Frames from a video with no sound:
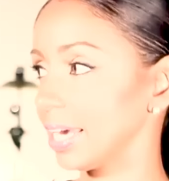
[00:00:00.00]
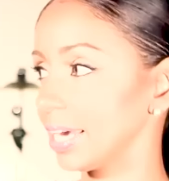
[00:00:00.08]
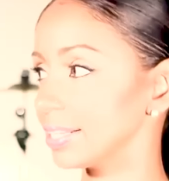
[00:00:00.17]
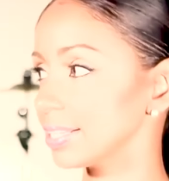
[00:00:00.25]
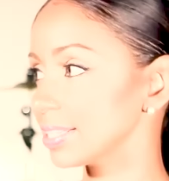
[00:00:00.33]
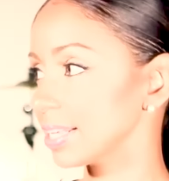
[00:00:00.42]

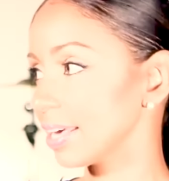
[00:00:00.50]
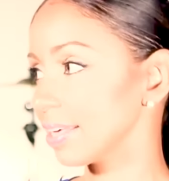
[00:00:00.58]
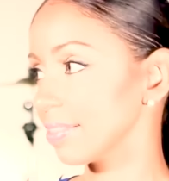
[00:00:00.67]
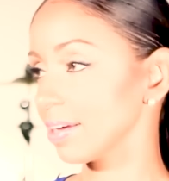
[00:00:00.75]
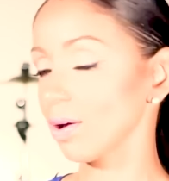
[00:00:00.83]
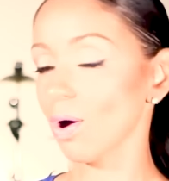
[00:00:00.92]
Can't say
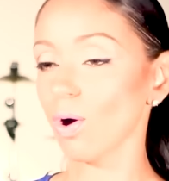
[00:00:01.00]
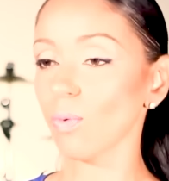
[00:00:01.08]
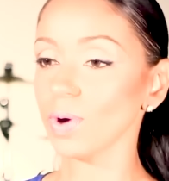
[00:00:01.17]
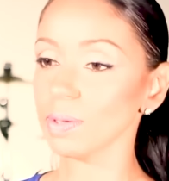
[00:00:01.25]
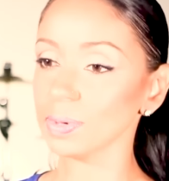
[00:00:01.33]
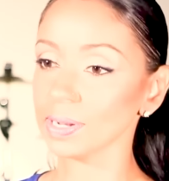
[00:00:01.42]
that all
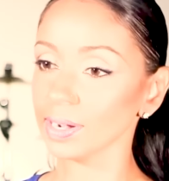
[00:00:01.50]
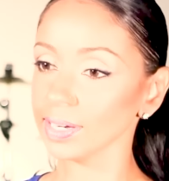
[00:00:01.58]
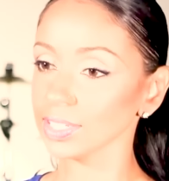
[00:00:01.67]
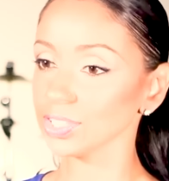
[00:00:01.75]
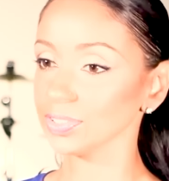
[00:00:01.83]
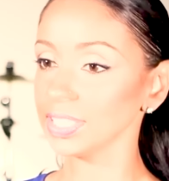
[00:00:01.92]
women
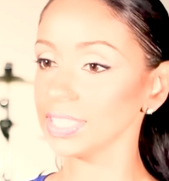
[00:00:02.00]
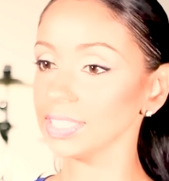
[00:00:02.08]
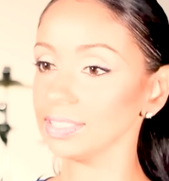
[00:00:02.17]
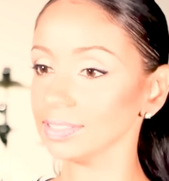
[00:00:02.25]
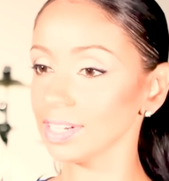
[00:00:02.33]
are treated